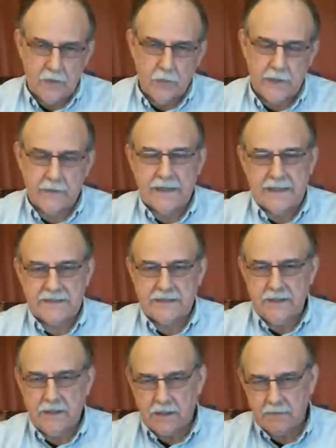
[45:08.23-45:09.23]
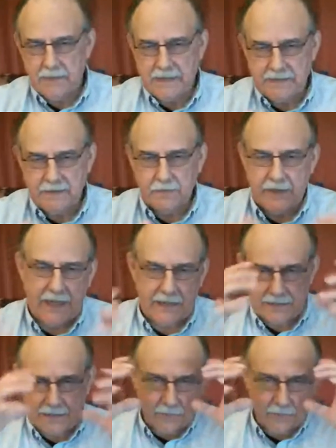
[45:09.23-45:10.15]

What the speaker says: whereas the augmented reality,